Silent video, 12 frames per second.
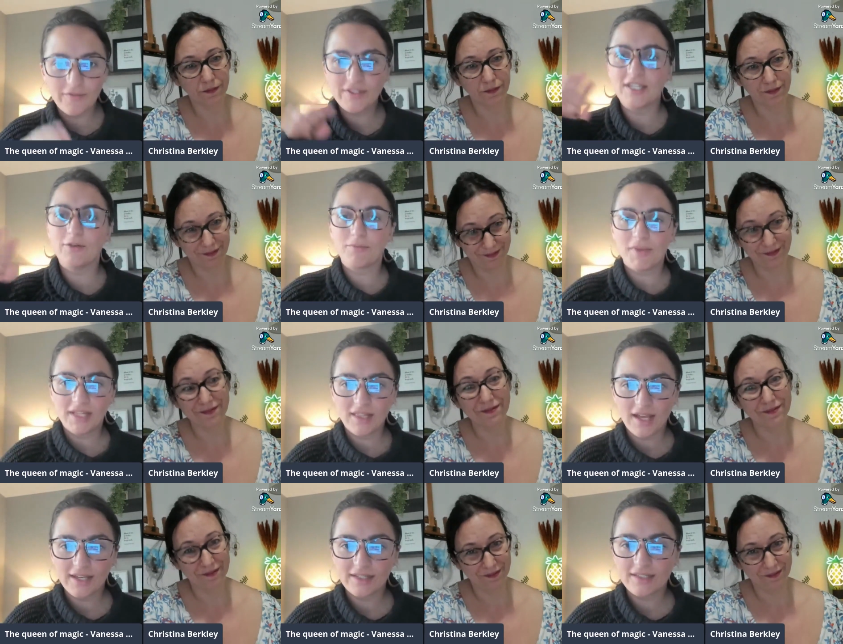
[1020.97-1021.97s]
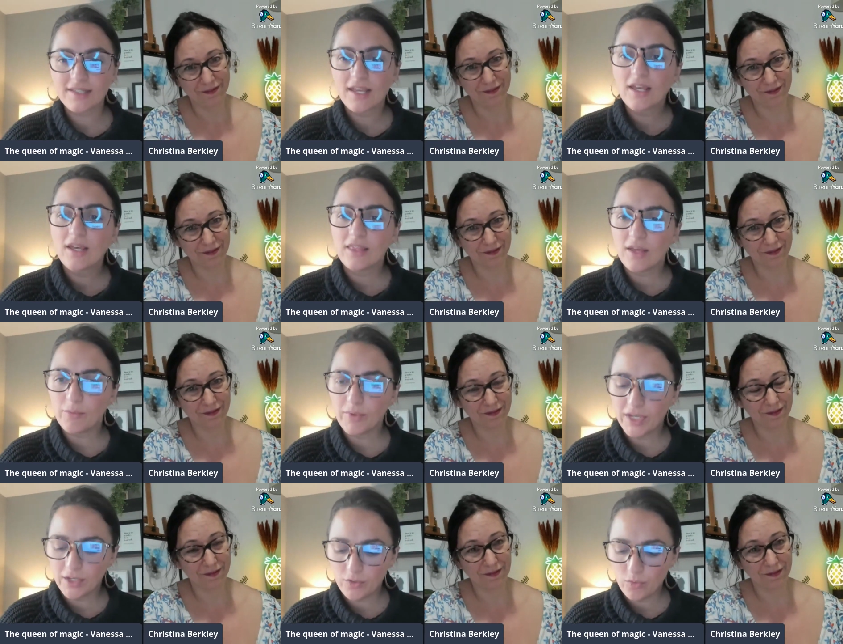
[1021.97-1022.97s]
Speaker 1: I see it with my clients mm-hmm. that we
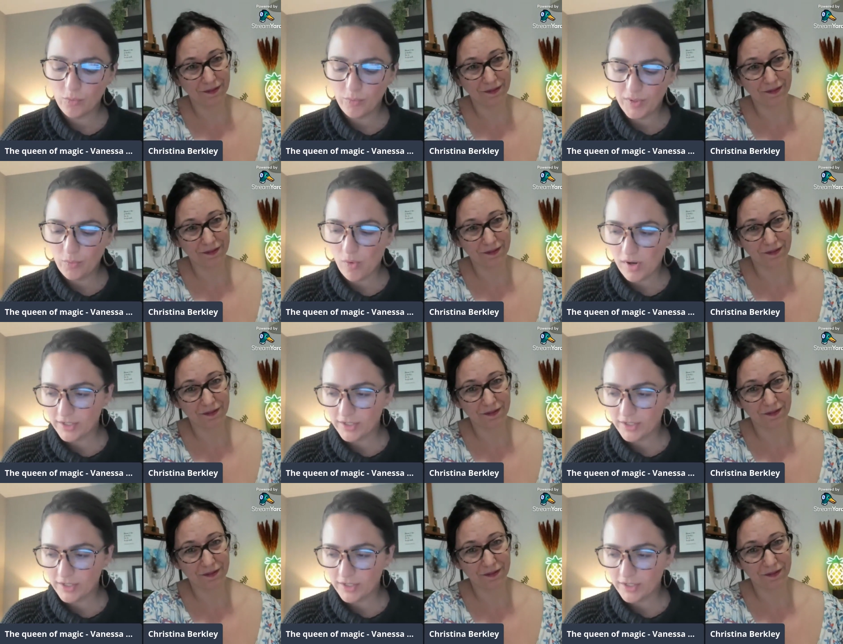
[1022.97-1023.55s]
we want to